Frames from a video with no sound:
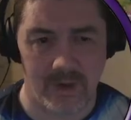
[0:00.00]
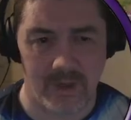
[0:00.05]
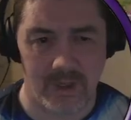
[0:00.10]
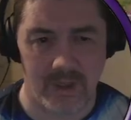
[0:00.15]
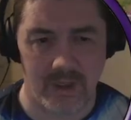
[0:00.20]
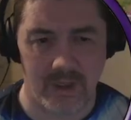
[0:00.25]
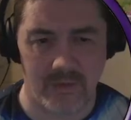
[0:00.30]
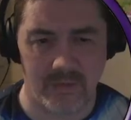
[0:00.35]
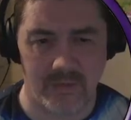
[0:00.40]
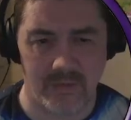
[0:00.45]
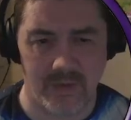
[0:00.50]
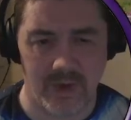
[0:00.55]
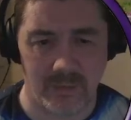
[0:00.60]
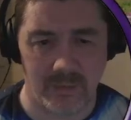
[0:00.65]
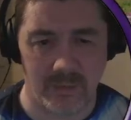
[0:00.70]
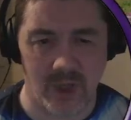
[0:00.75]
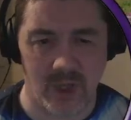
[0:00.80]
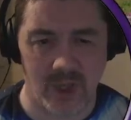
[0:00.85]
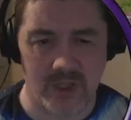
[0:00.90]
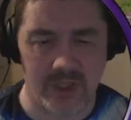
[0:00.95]
Hey,
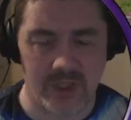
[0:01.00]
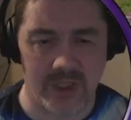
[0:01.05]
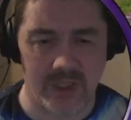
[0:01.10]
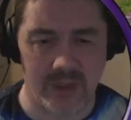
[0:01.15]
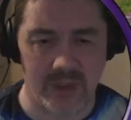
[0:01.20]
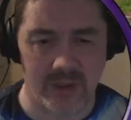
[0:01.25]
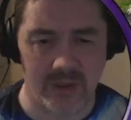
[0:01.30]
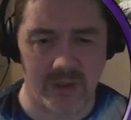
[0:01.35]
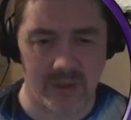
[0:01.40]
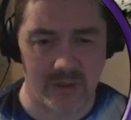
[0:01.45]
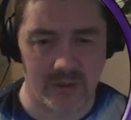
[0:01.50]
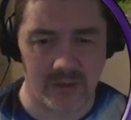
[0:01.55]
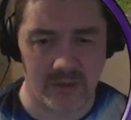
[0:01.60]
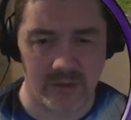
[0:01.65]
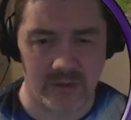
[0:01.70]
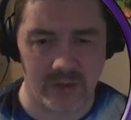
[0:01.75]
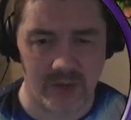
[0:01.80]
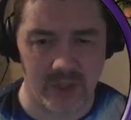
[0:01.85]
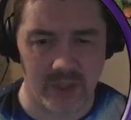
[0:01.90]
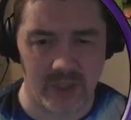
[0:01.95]
look at it.
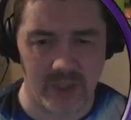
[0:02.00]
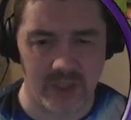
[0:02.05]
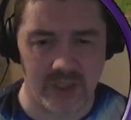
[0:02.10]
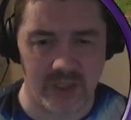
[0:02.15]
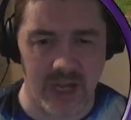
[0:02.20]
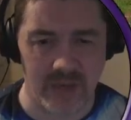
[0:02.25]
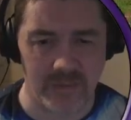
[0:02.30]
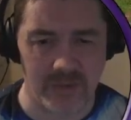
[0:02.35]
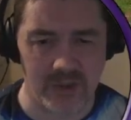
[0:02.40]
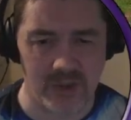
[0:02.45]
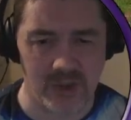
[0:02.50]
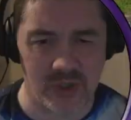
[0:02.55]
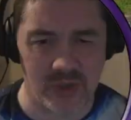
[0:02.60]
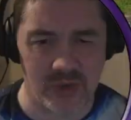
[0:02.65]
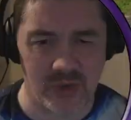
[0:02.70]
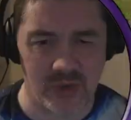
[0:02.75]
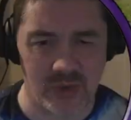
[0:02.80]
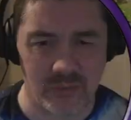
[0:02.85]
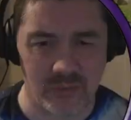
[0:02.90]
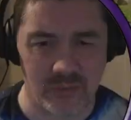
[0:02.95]
Look at the damage it's
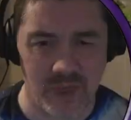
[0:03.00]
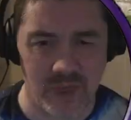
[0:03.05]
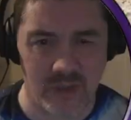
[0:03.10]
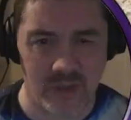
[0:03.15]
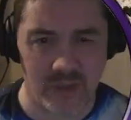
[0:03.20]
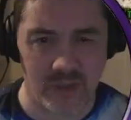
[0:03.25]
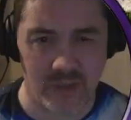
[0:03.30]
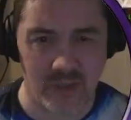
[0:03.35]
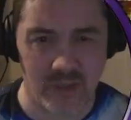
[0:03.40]
doing, man.